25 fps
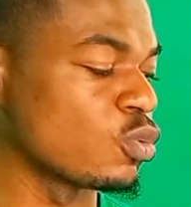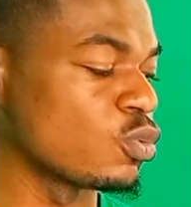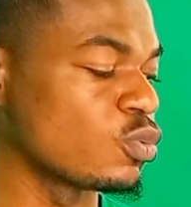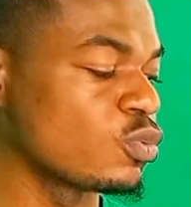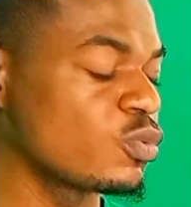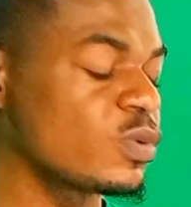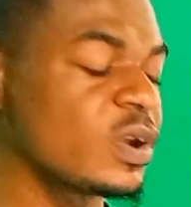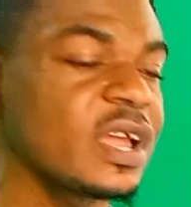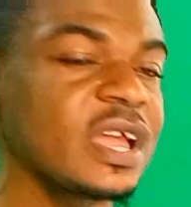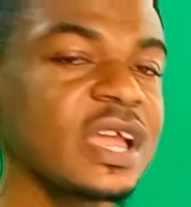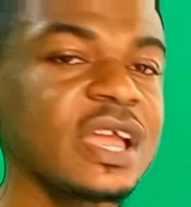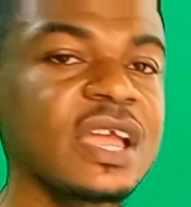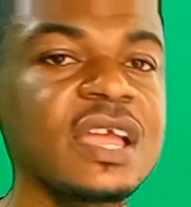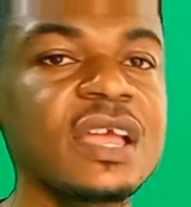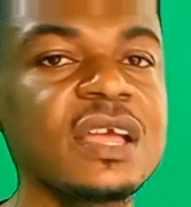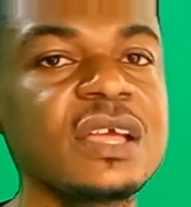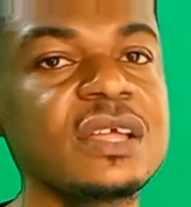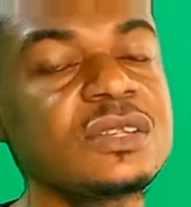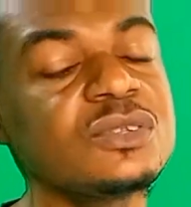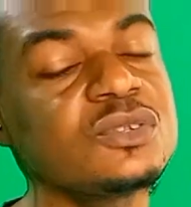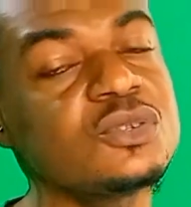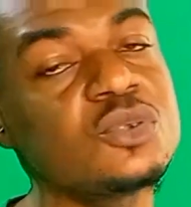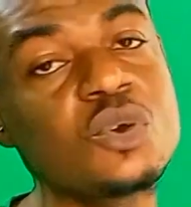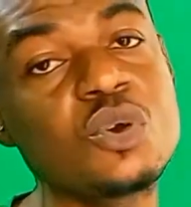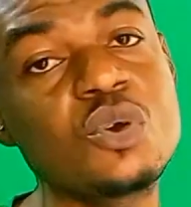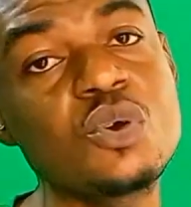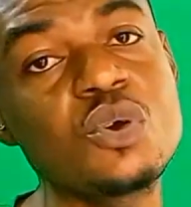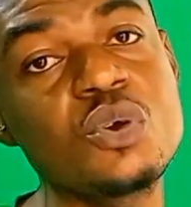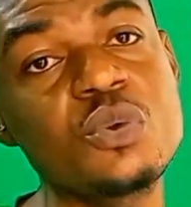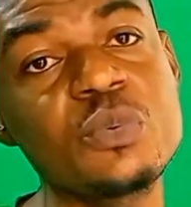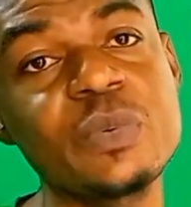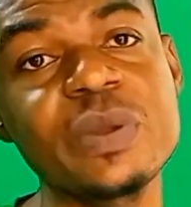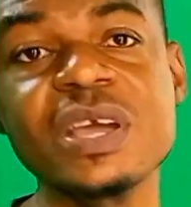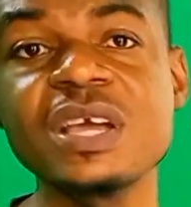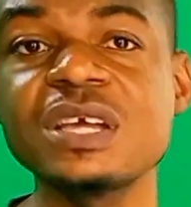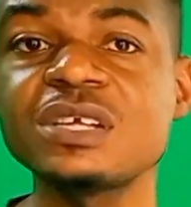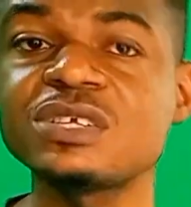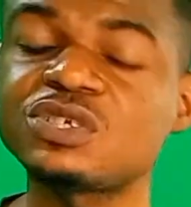re do
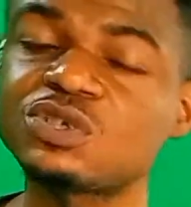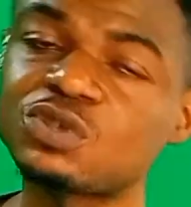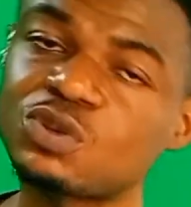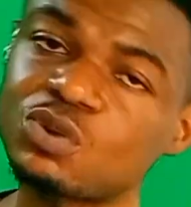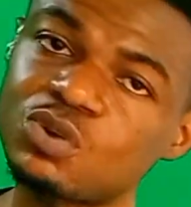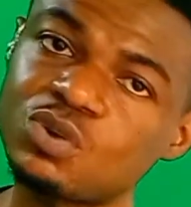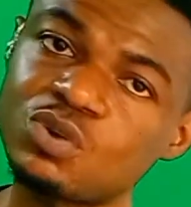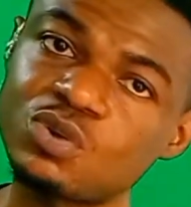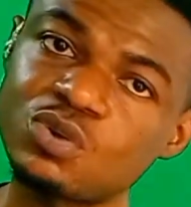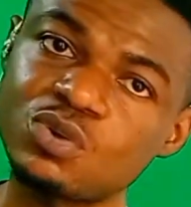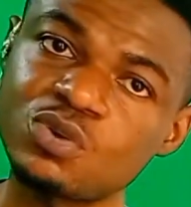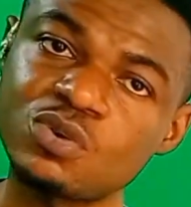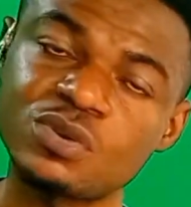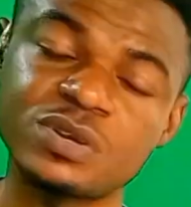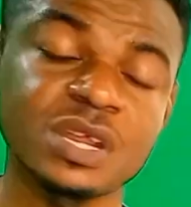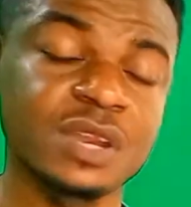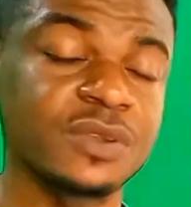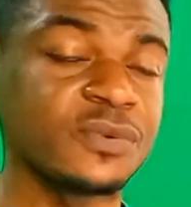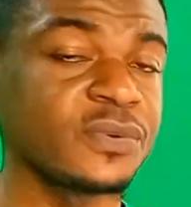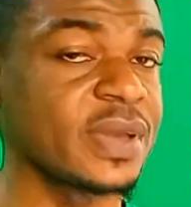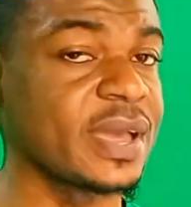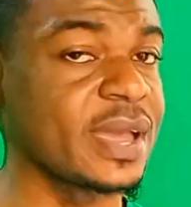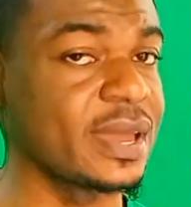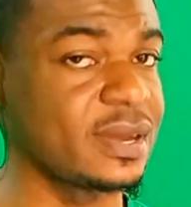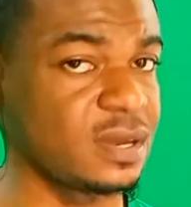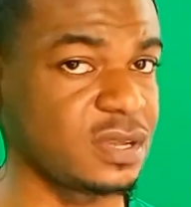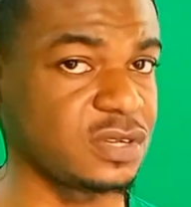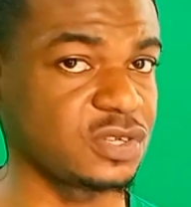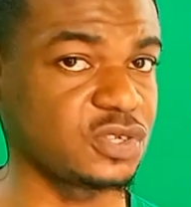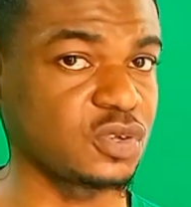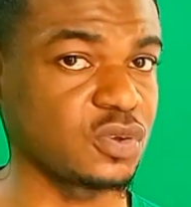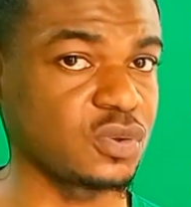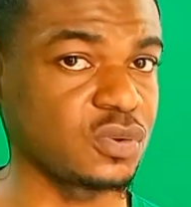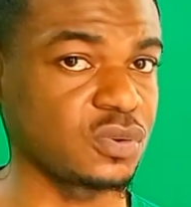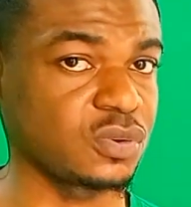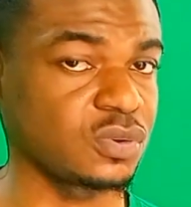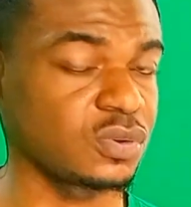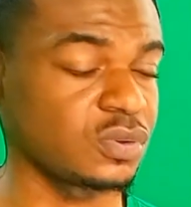re so. Then you end the
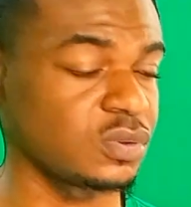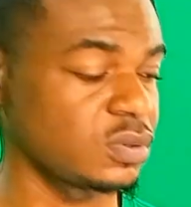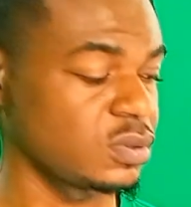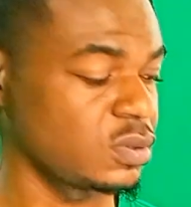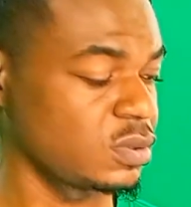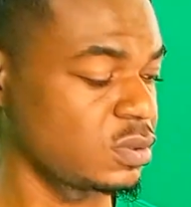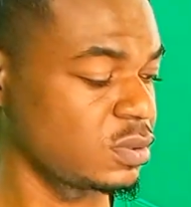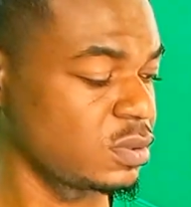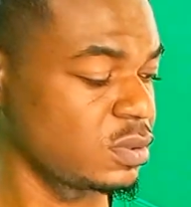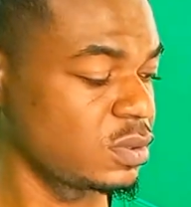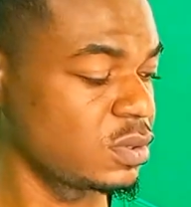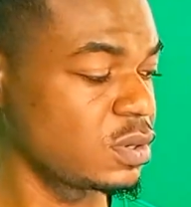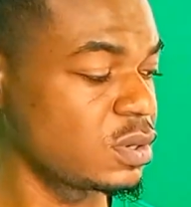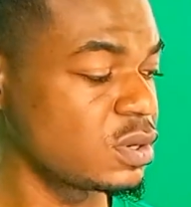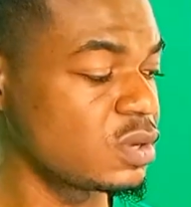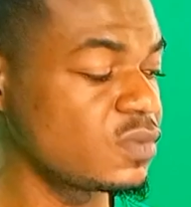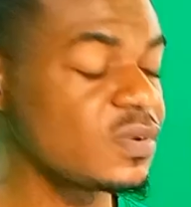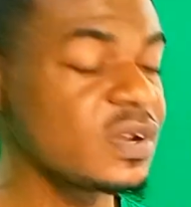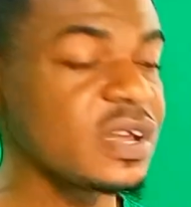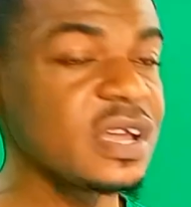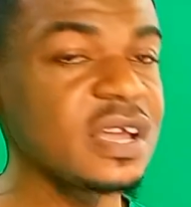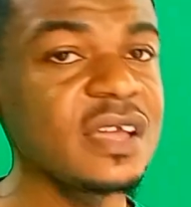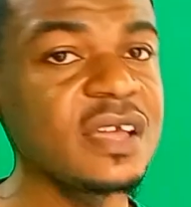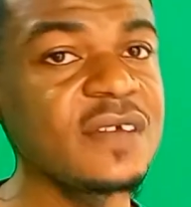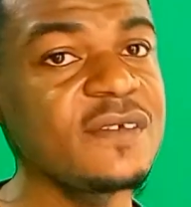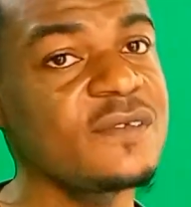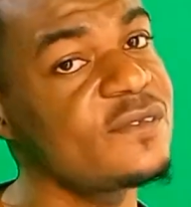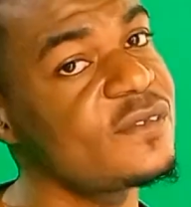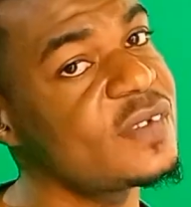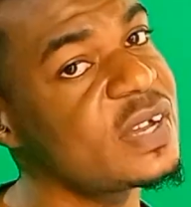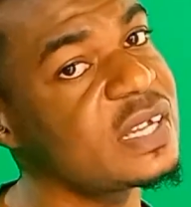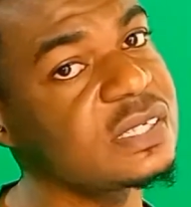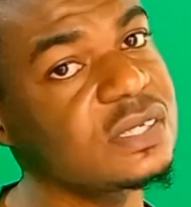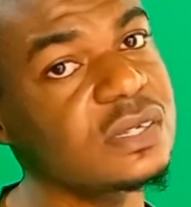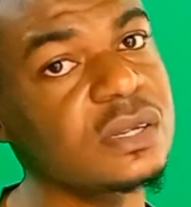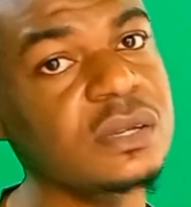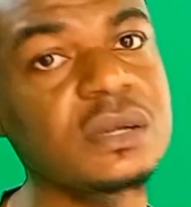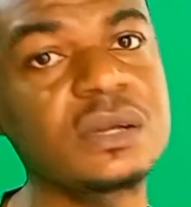song. Re
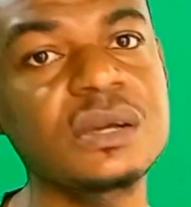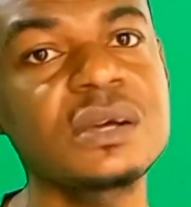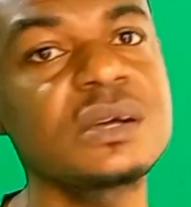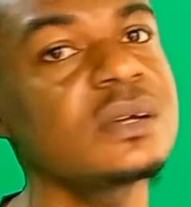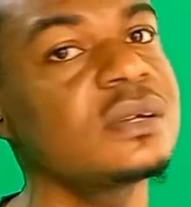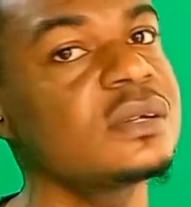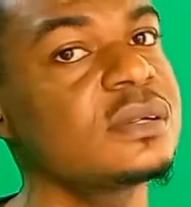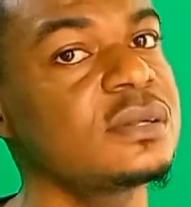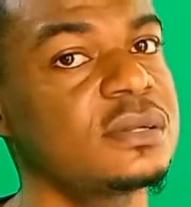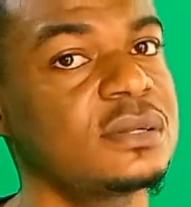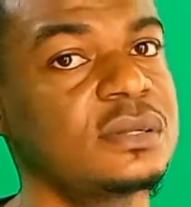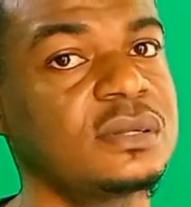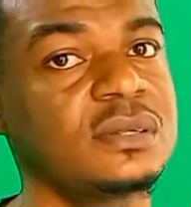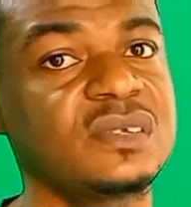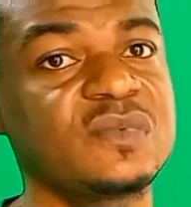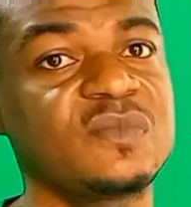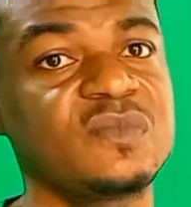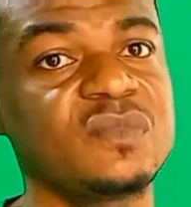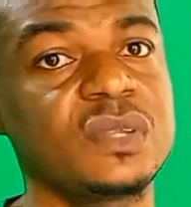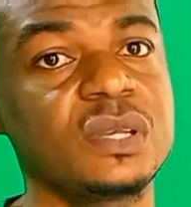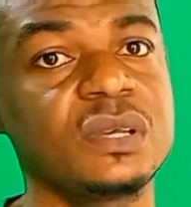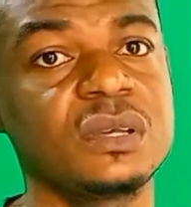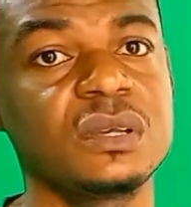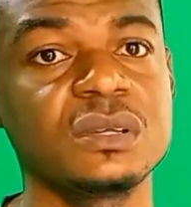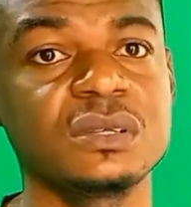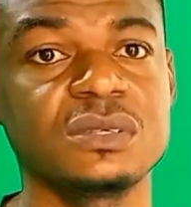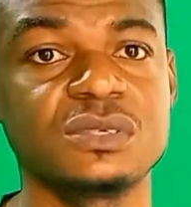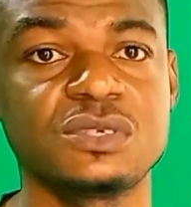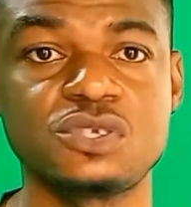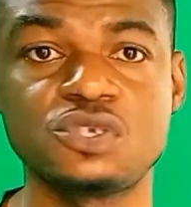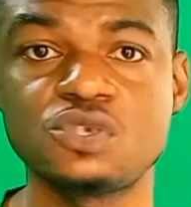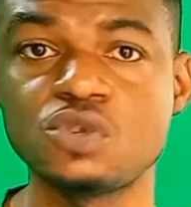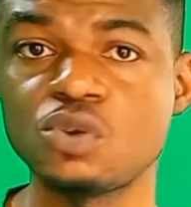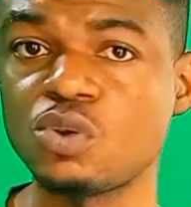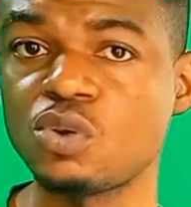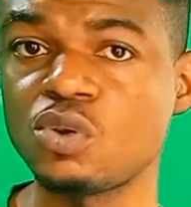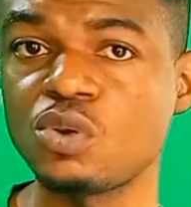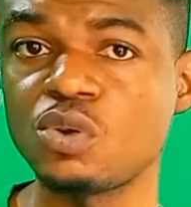fa
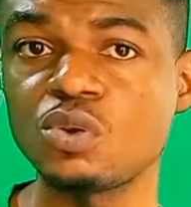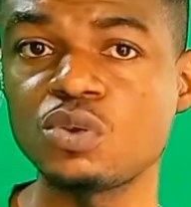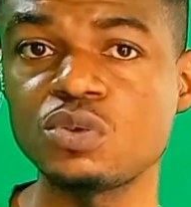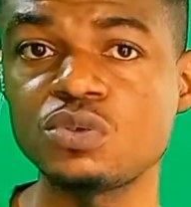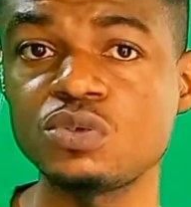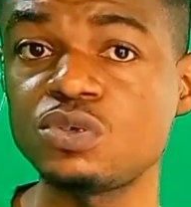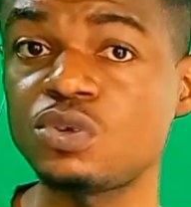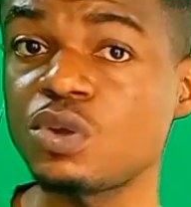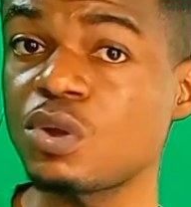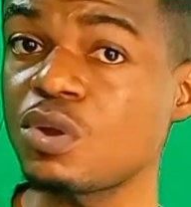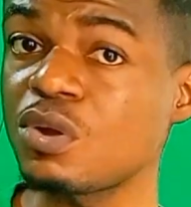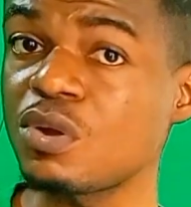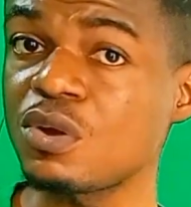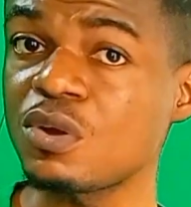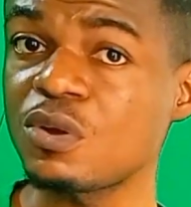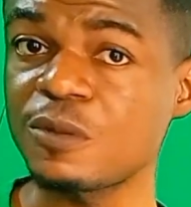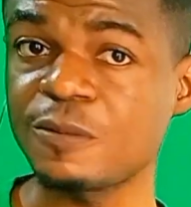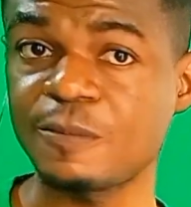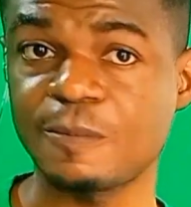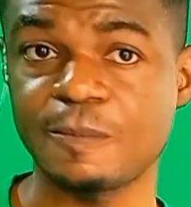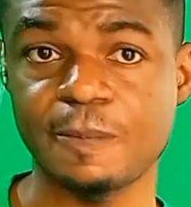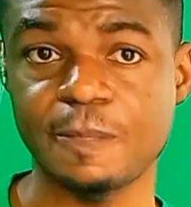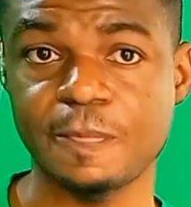so do.